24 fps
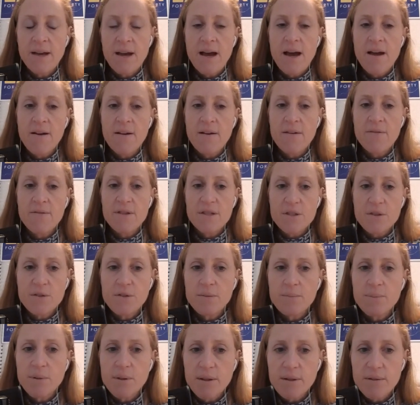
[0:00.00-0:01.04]
of the
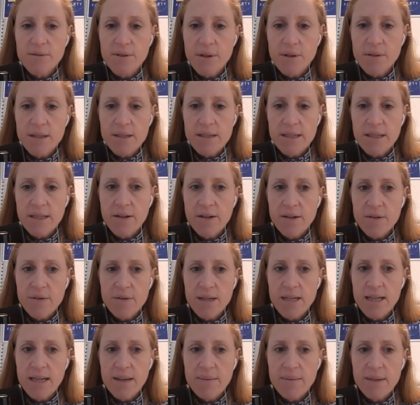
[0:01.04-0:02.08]
school board focusing on
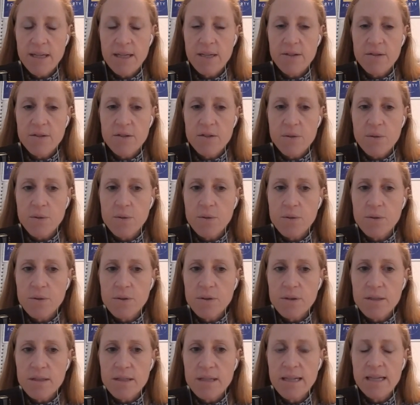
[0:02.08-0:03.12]
renaming
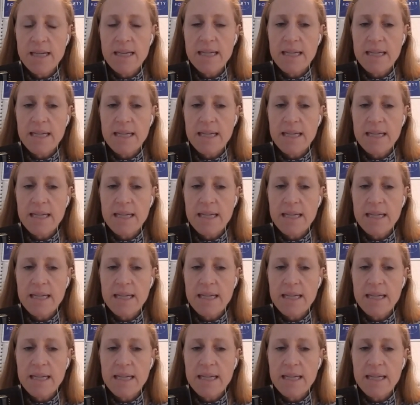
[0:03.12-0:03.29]
schools